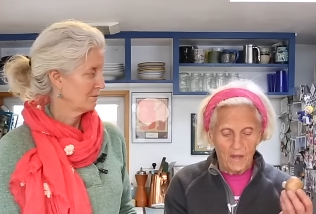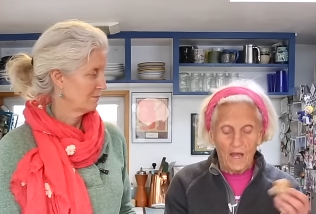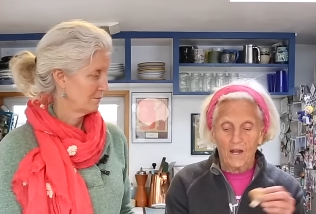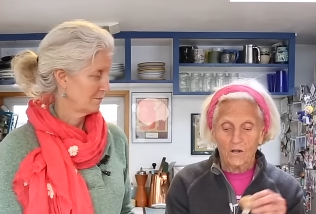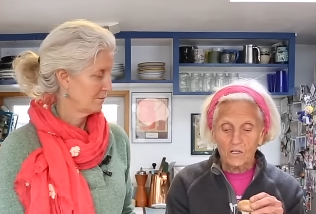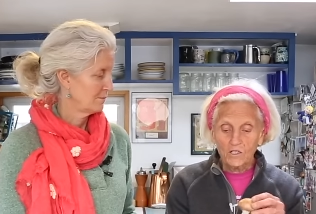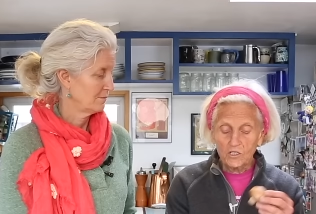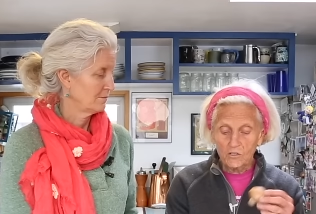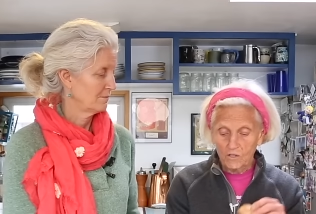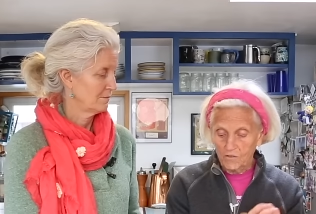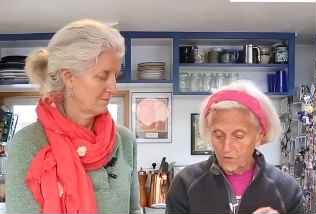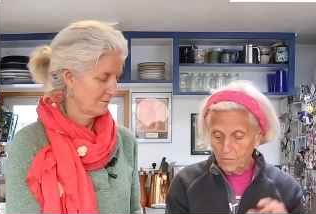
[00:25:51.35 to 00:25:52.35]
Speaker 1: And
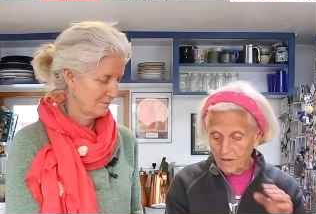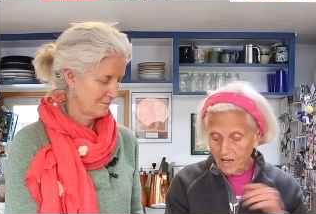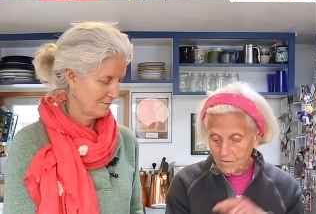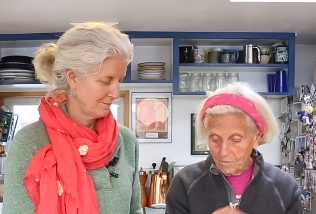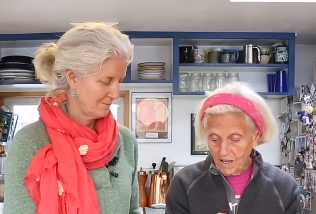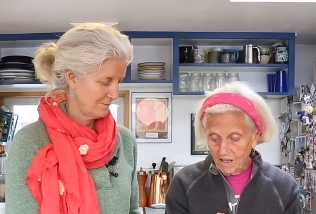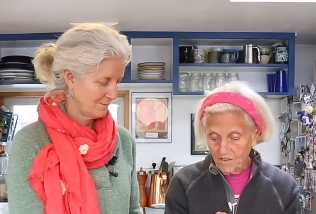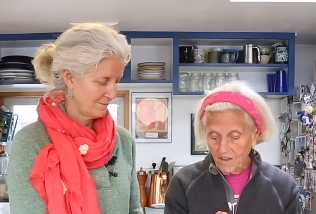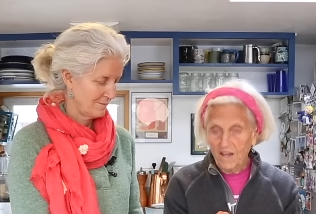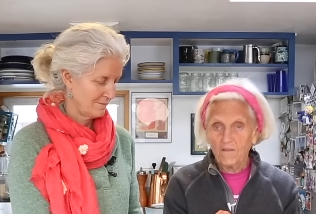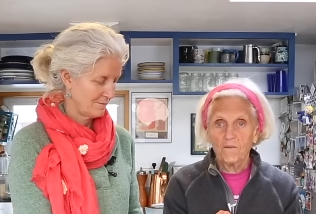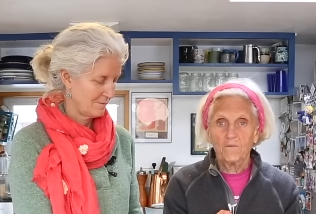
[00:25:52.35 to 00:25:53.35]
also, if you buy them like
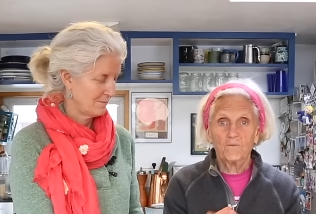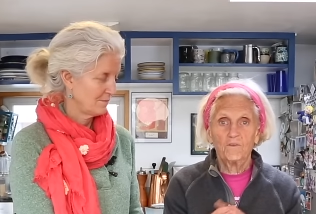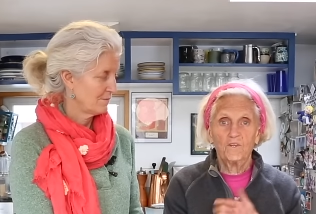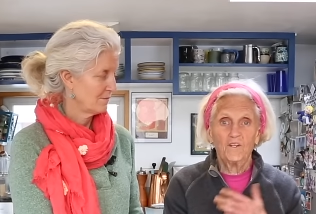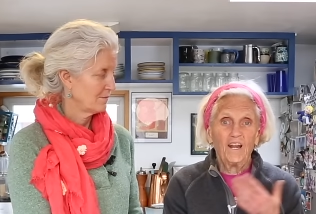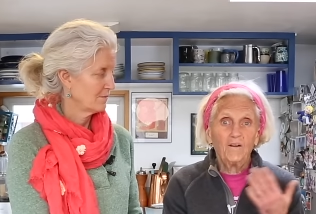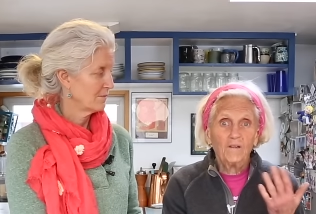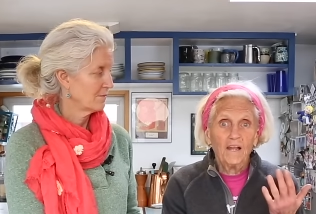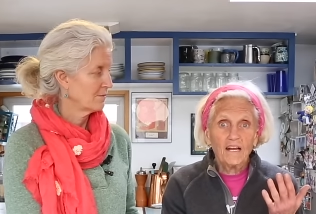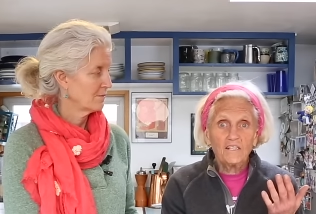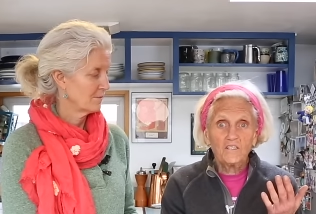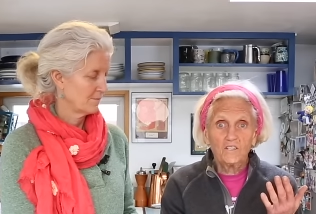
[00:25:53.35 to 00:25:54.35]
that, they don't
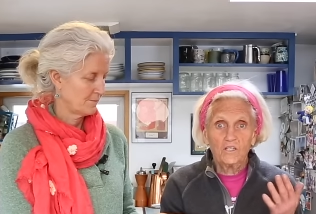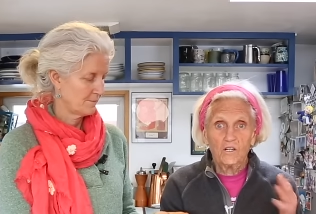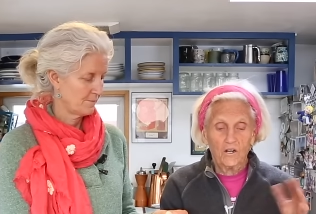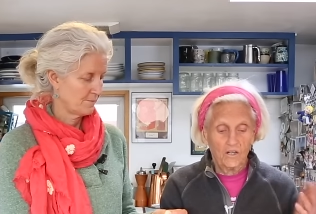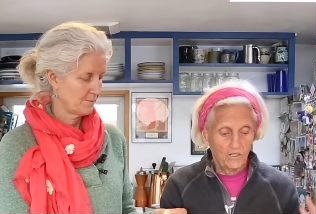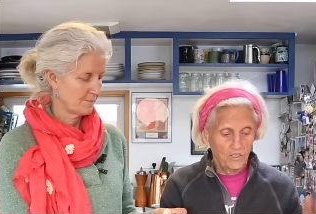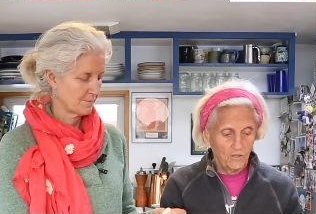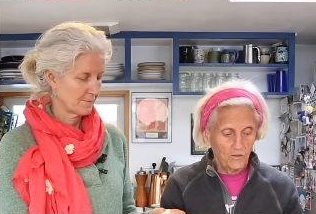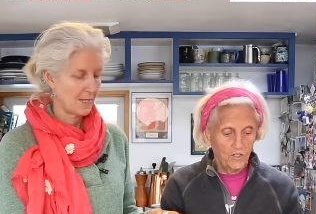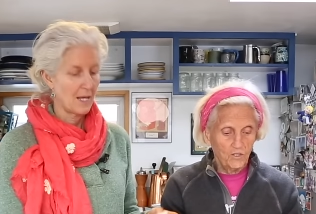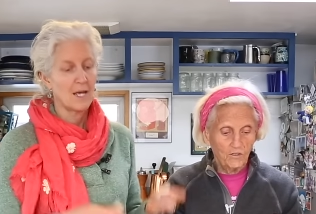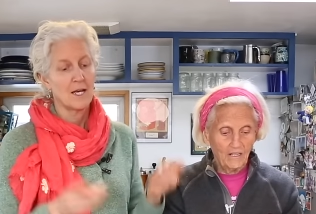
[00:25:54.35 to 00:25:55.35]
last as long, so
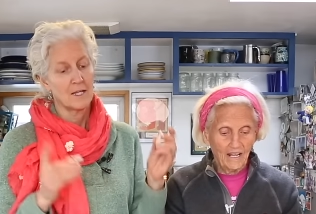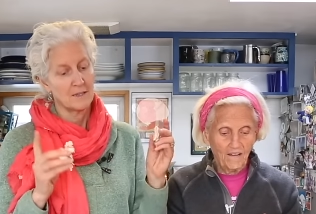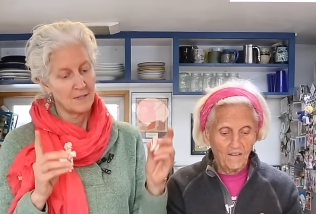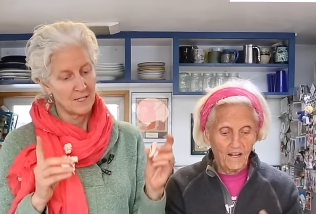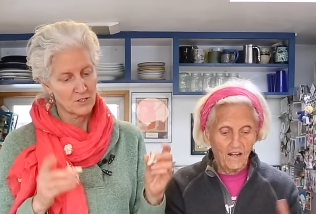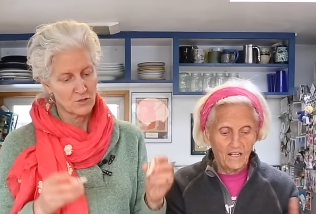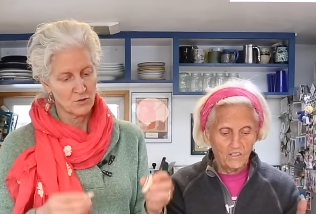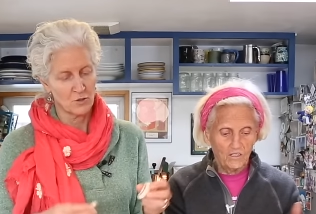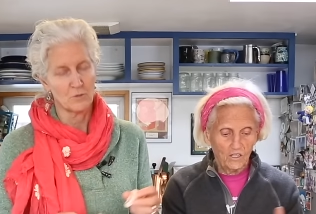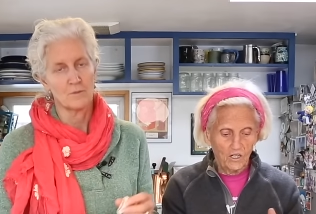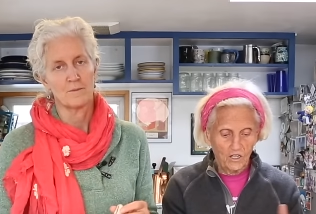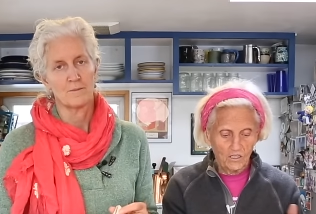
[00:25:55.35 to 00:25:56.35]
that you can
Speaker 2: they That's last
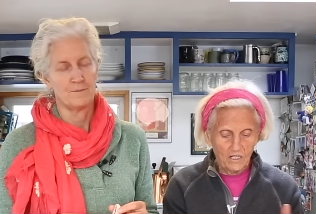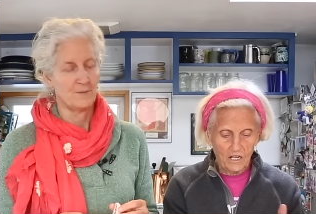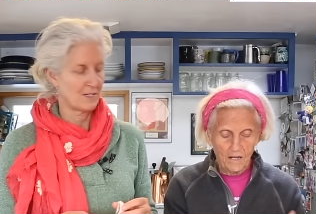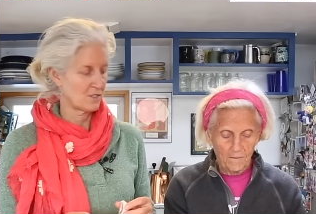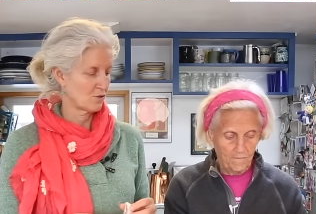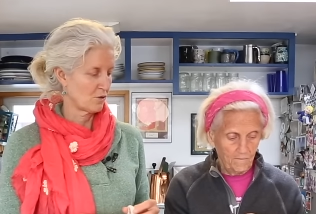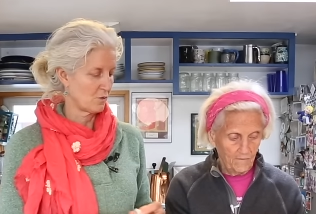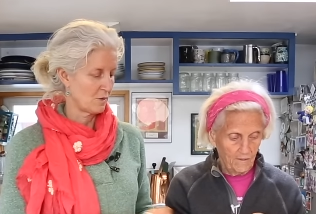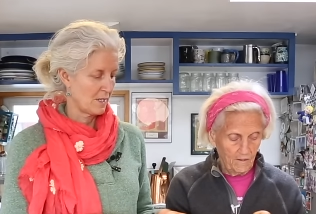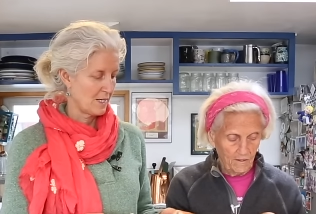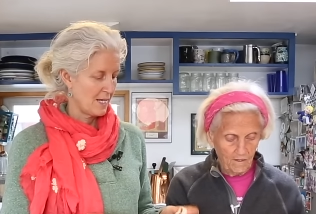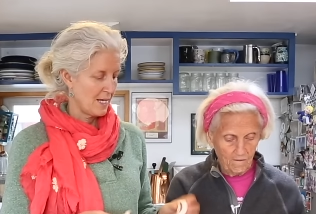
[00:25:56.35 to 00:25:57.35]
true. a long time. That's true.
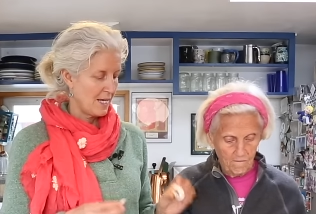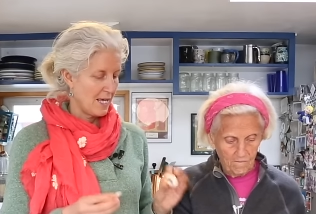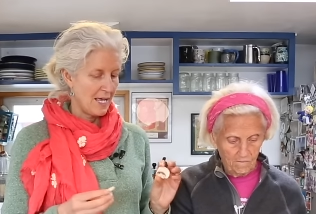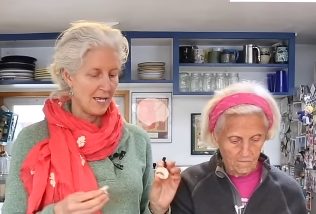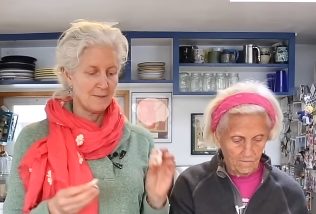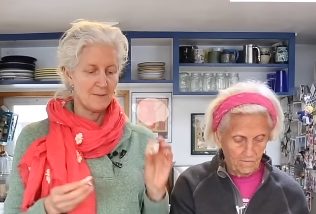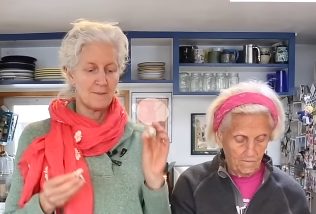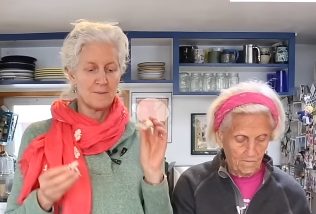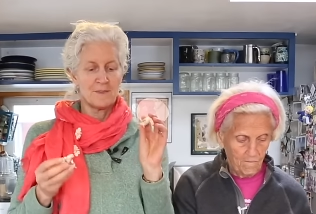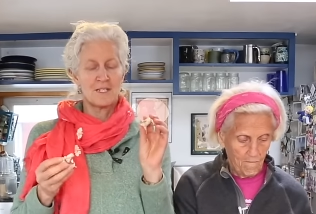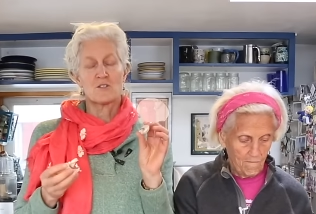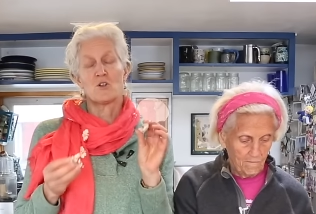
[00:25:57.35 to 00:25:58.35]
And
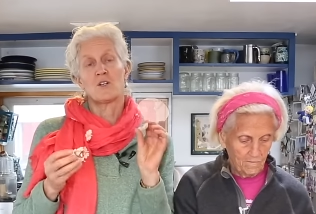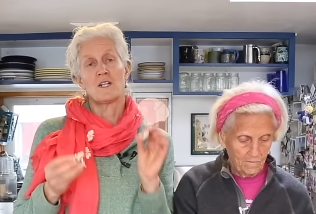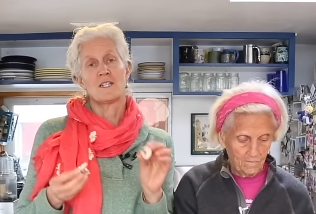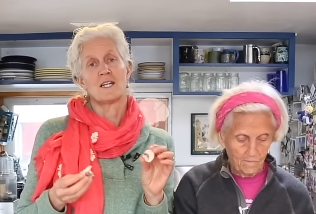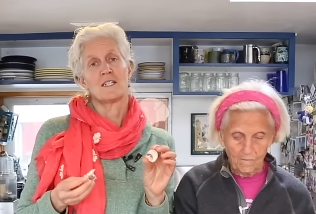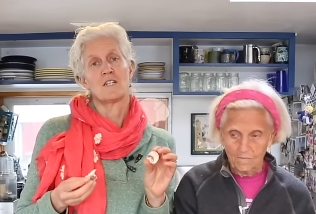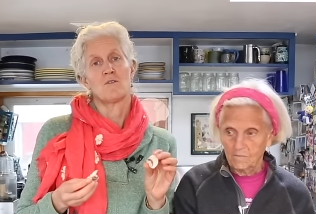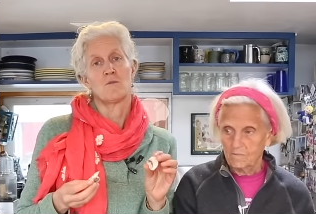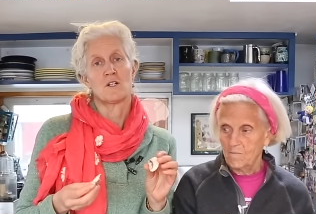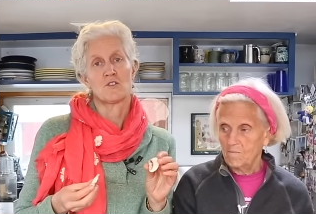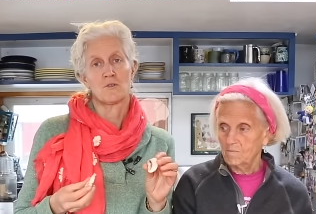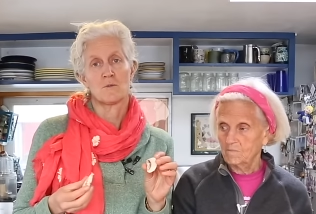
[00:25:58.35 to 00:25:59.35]
this cooking technique for
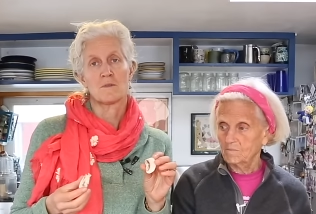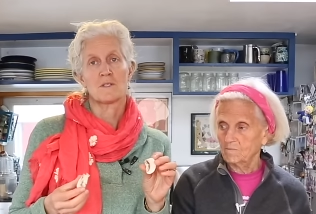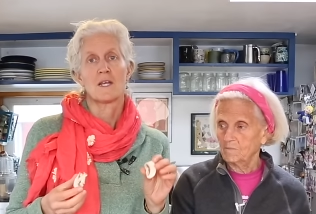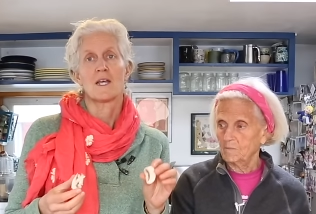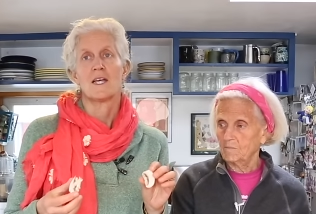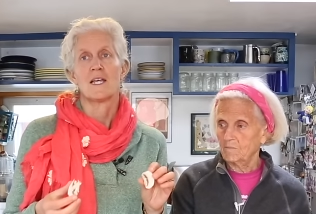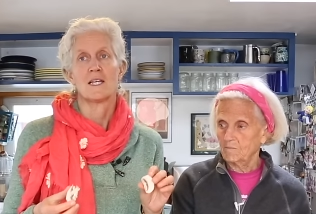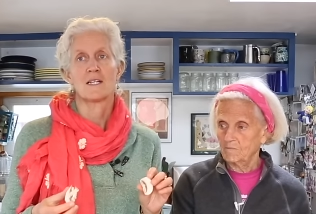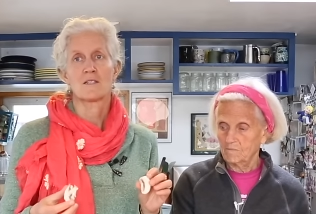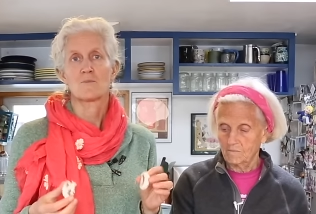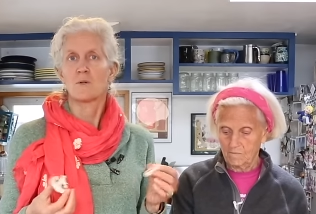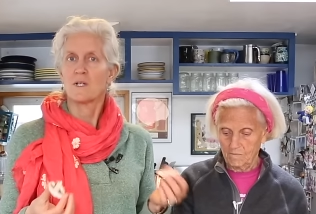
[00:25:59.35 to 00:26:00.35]
mushrooms
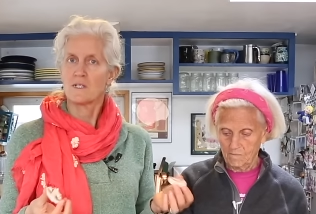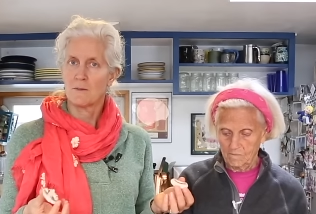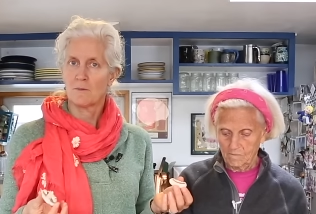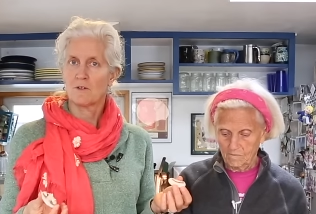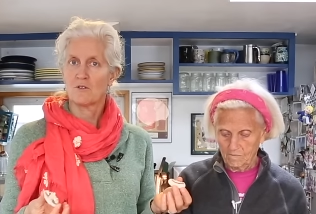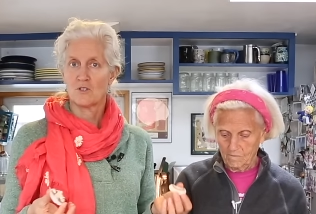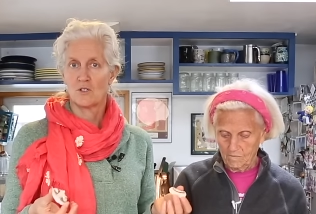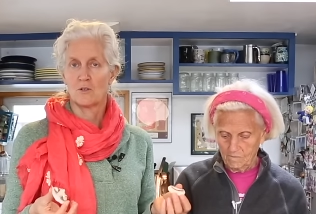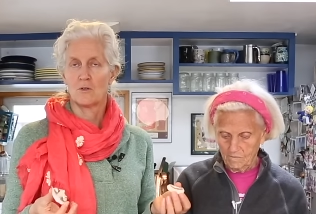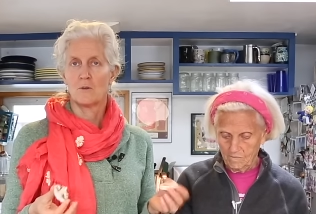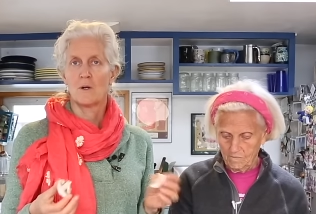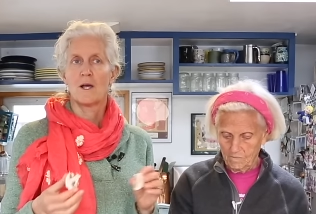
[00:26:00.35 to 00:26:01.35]
is pretty similar to